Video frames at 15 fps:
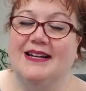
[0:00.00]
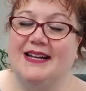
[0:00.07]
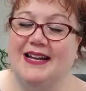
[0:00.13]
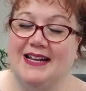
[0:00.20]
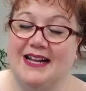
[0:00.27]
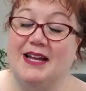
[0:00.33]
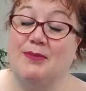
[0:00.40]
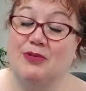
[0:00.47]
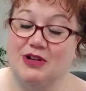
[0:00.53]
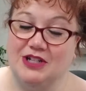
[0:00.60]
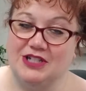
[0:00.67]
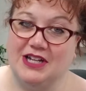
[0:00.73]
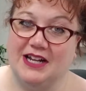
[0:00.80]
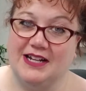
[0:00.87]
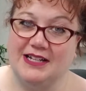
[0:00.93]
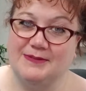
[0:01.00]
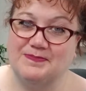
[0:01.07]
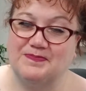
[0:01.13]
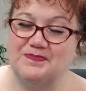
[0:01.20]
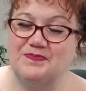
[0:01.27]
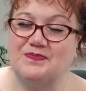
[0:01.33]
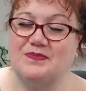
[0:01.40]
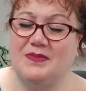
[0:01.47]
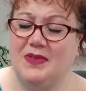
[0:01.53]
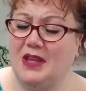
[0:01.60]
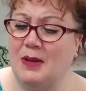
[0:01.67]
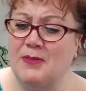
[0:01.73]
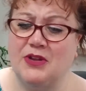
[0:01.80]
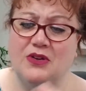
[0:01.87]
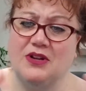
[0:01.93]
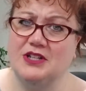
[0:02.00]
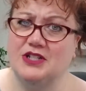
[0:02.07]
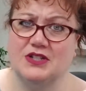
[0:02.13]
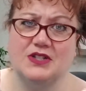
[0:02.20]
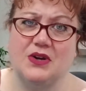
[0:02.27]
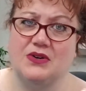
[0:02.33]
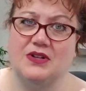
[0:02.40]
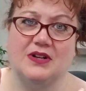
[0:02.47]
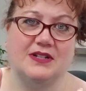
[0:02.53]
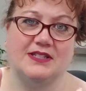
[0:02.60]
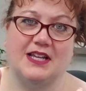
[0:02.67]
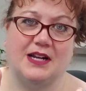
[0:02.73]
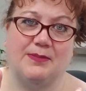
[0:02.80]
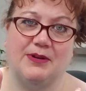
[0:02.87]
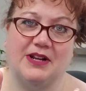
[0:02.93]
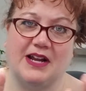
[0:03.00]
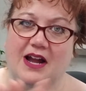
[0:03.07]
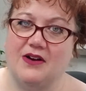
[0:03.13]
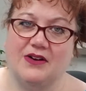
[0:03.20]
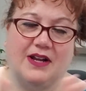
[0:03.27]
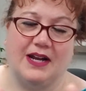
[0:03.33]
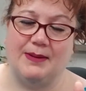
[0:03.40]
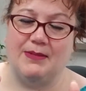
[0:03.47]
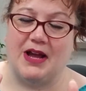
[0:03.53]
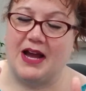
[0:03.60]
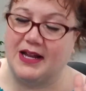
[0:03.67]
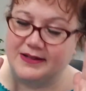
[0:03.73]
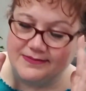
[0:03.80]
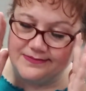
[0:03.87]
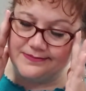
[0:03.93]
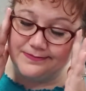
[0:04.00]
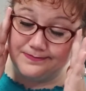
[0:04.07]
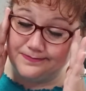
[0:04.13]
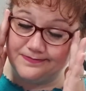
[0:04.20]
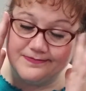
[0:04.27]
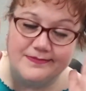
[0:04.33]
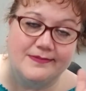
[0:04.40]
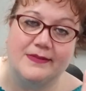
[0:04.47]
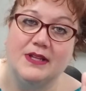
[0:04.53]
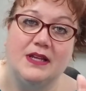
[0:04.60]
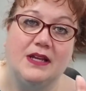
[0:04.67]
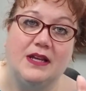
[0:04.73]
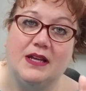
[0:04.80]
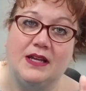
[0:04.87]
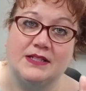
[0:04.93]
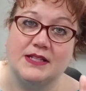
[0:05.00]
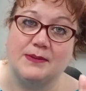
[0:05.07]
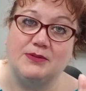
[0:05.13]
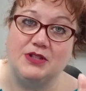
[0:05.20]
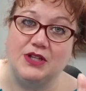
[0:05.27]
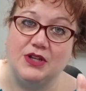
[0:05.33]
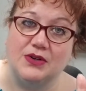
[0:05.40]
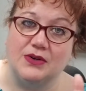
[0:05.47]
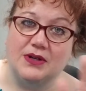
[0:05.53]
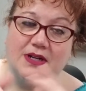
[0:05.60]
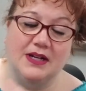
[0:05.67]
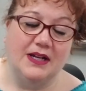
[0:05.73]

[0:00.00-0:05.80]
and I appreciate it. But you can just go there and set up an account. I'm not. It's up to you.